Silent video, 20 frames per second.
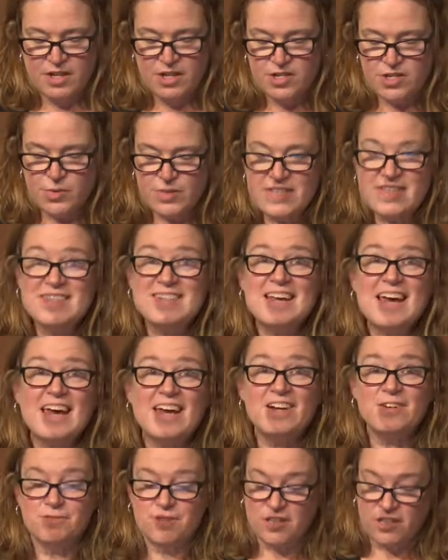So
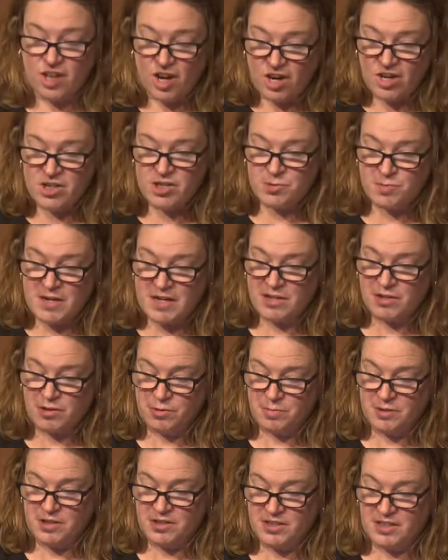instead of the large medical
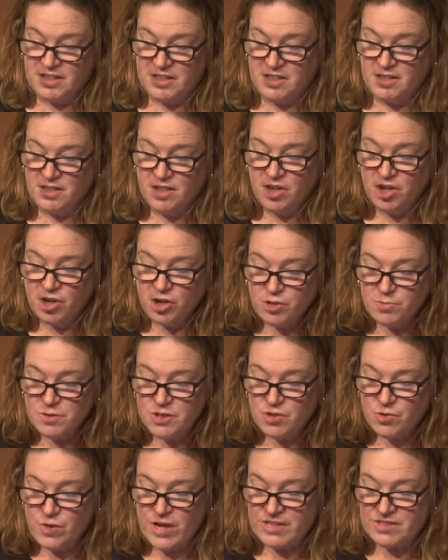building,
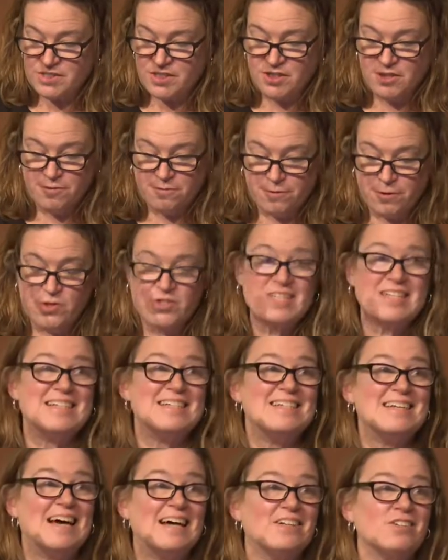Erdman erected the
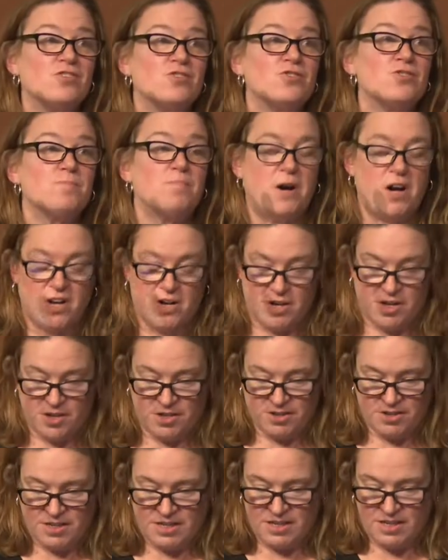first Doctors Park
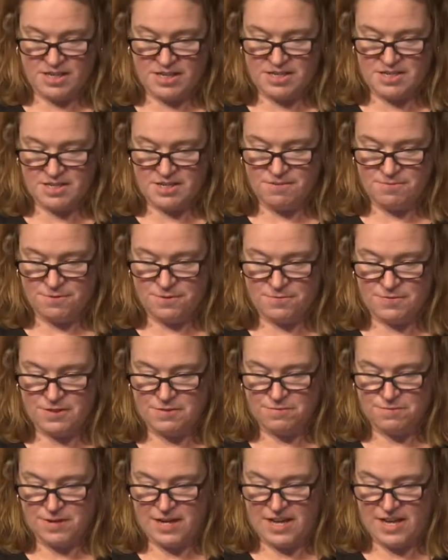in
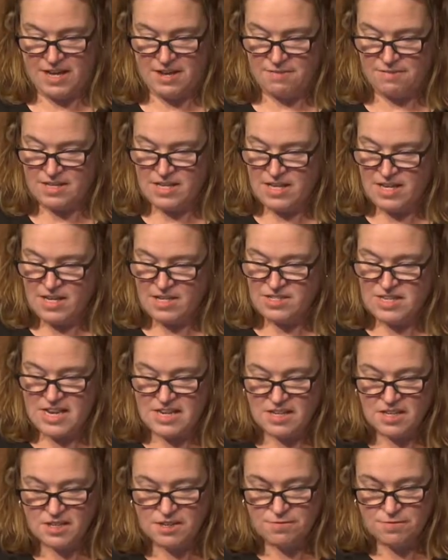1955,
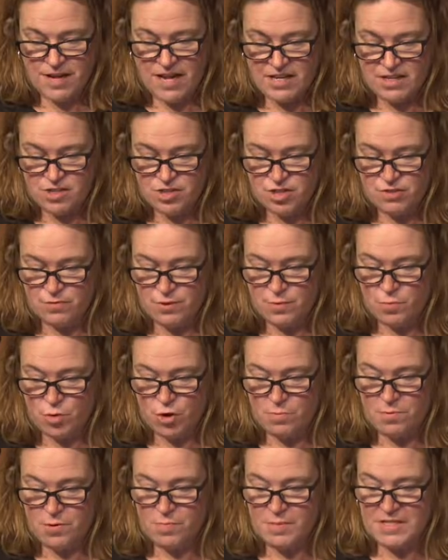taking advantage of the
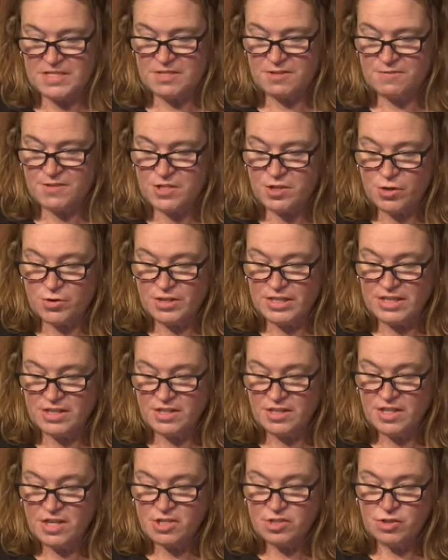more permissive
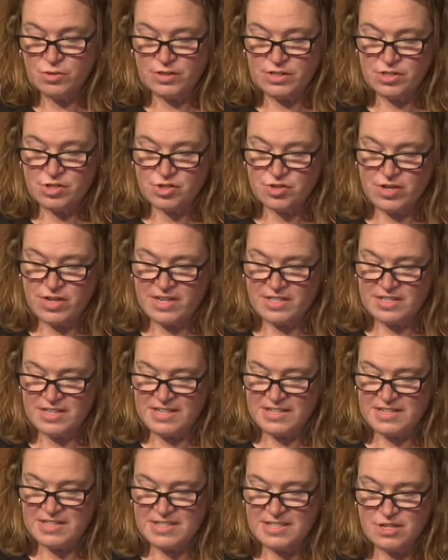zoning to construct
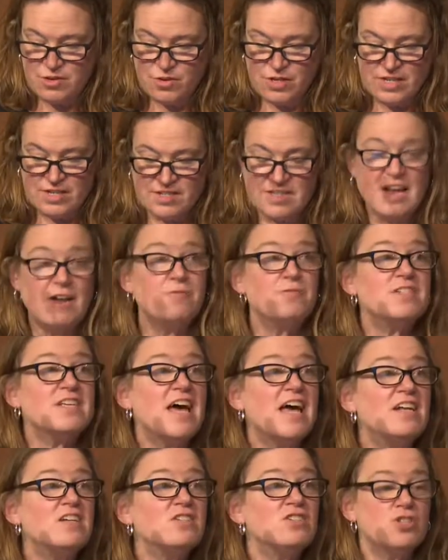a series of
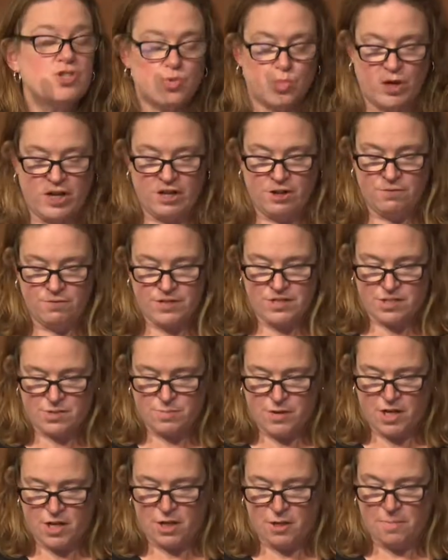10 to 12
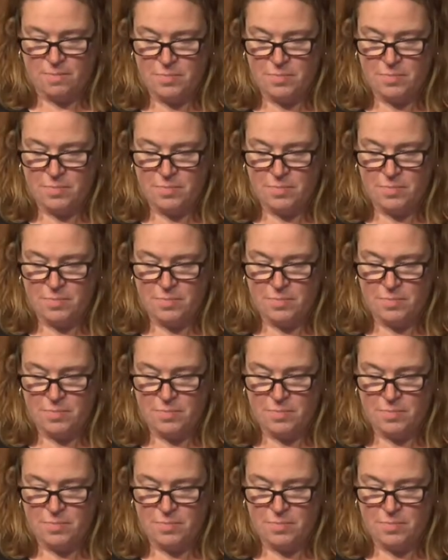small